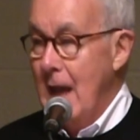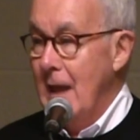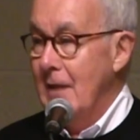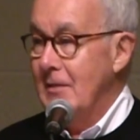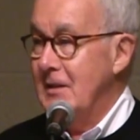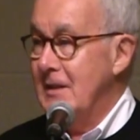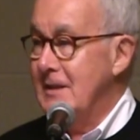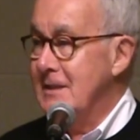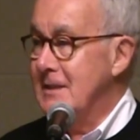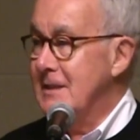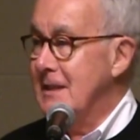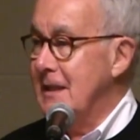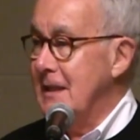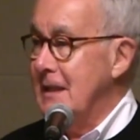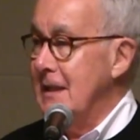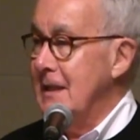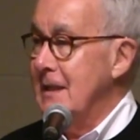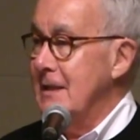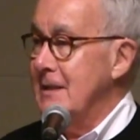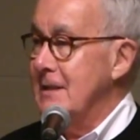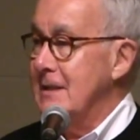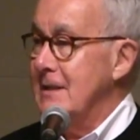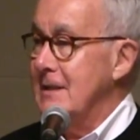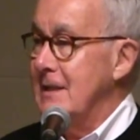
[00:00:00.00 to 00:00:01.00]
This
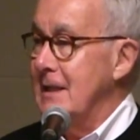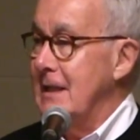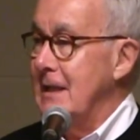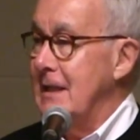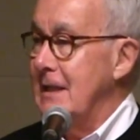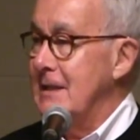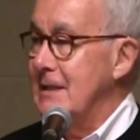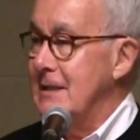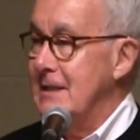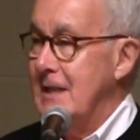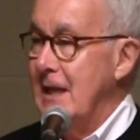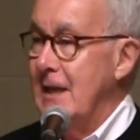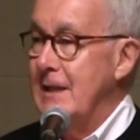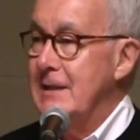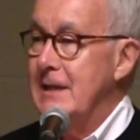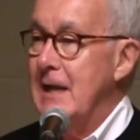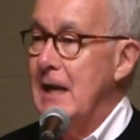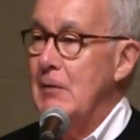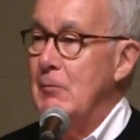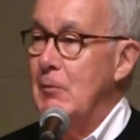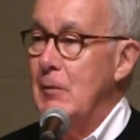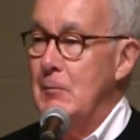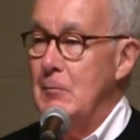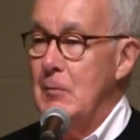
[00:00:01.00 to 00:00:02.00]
is the
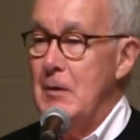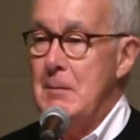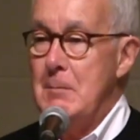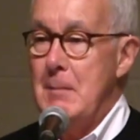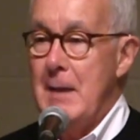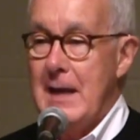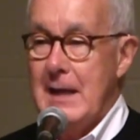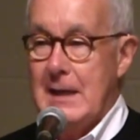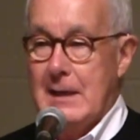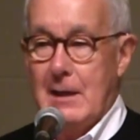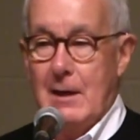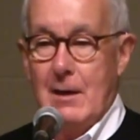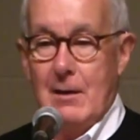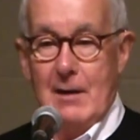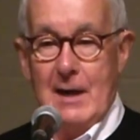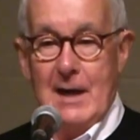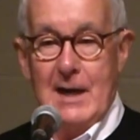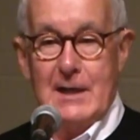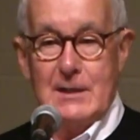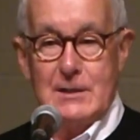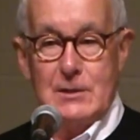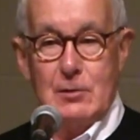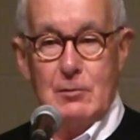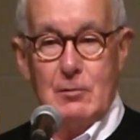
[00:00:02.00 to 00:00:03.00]
Sunday when we make our
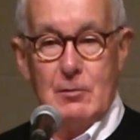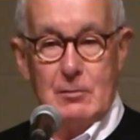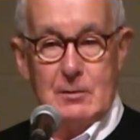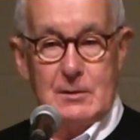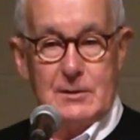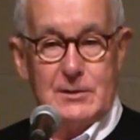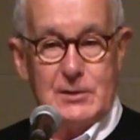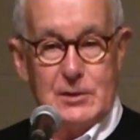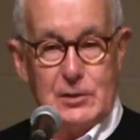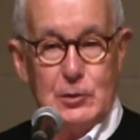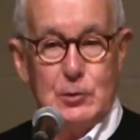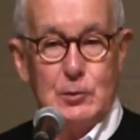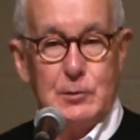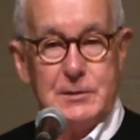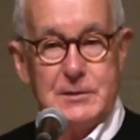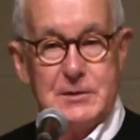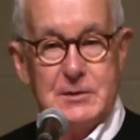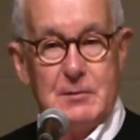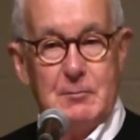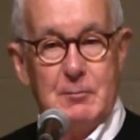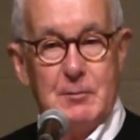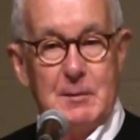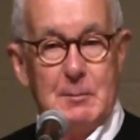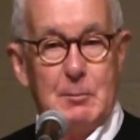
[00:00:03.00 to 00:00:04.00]
annual
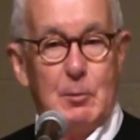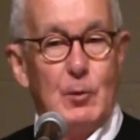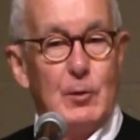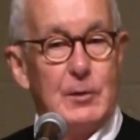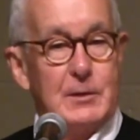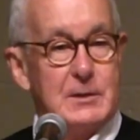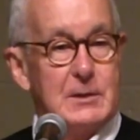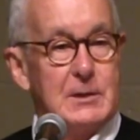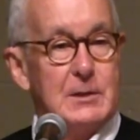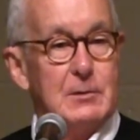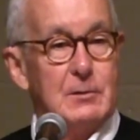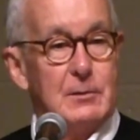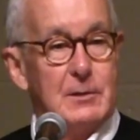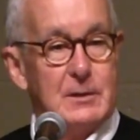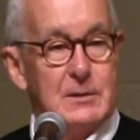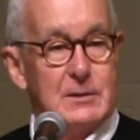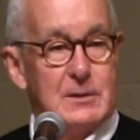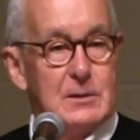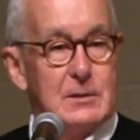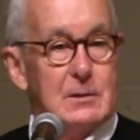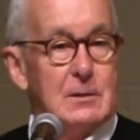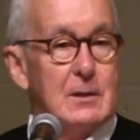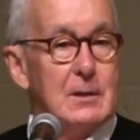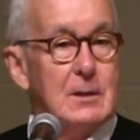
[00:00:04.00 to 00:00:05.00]
stewardship report to you,
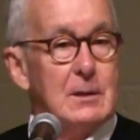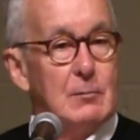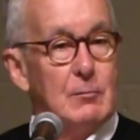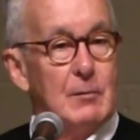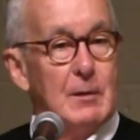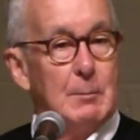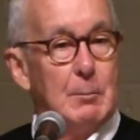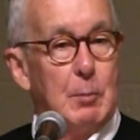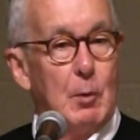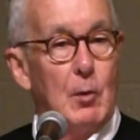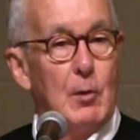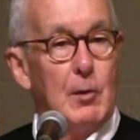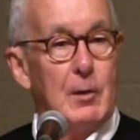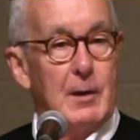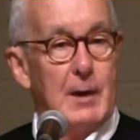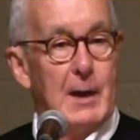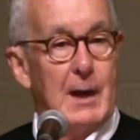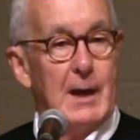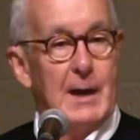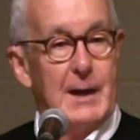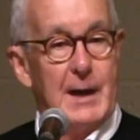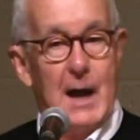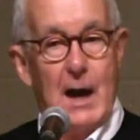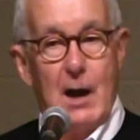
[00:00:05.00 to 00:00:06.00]
the report
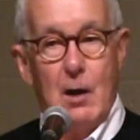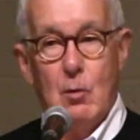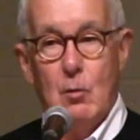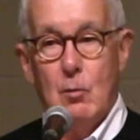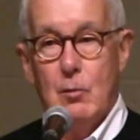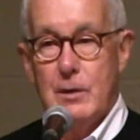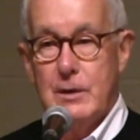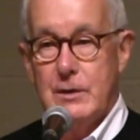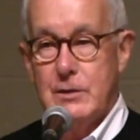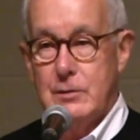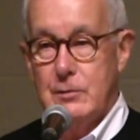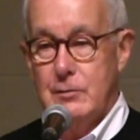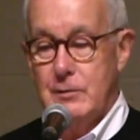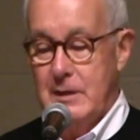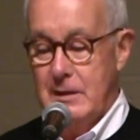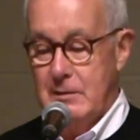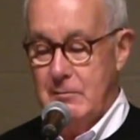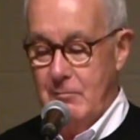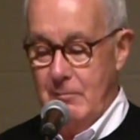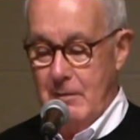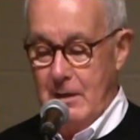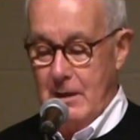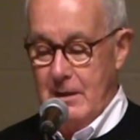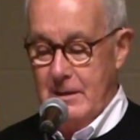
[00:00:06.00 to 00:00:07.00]
on how we're
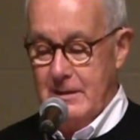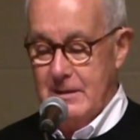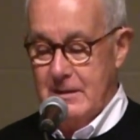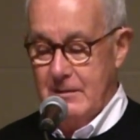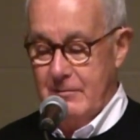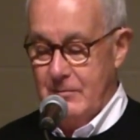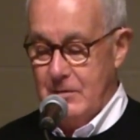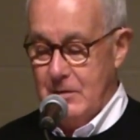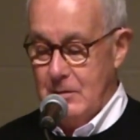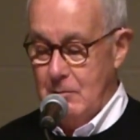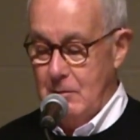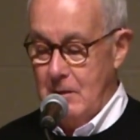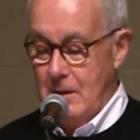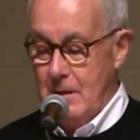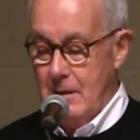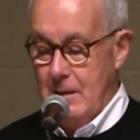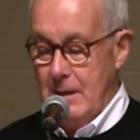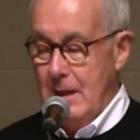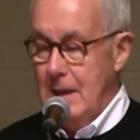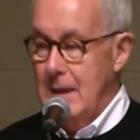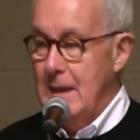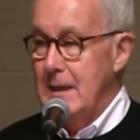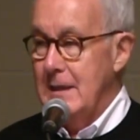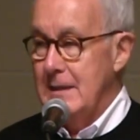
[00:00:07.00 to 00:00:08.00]
doing relative to our
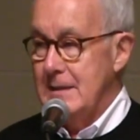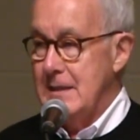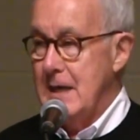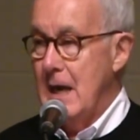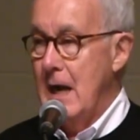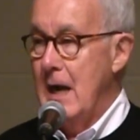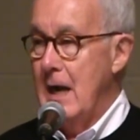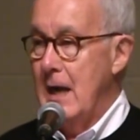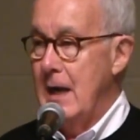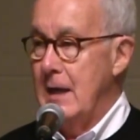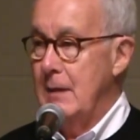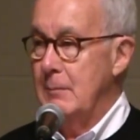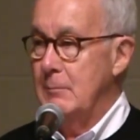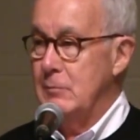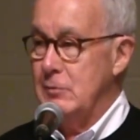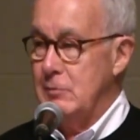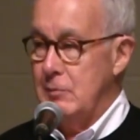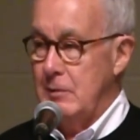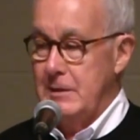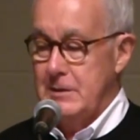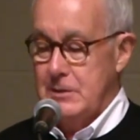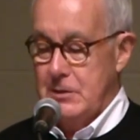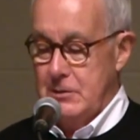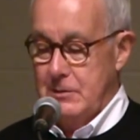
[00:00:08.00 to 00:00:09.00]
time,
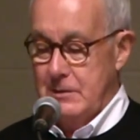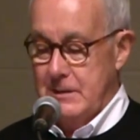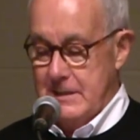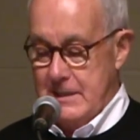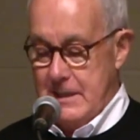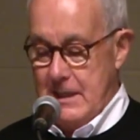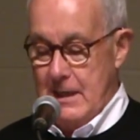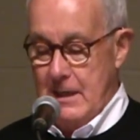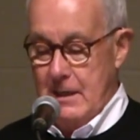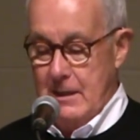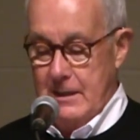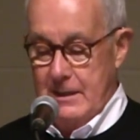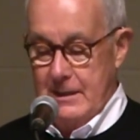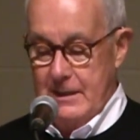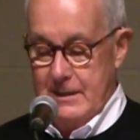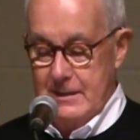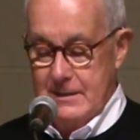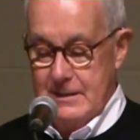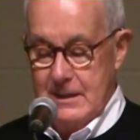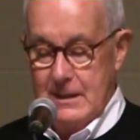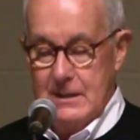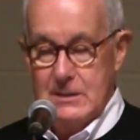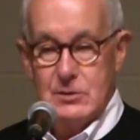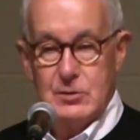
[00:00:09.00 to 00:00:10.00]
treasure, and talent at
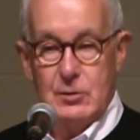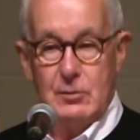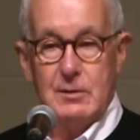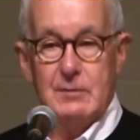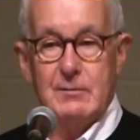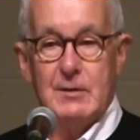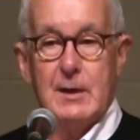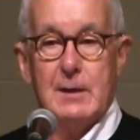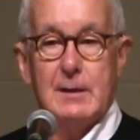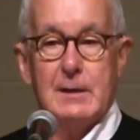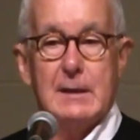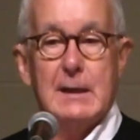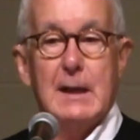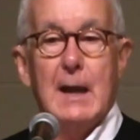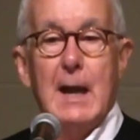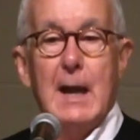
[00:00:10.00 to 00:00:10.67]
St. Joan of Arc.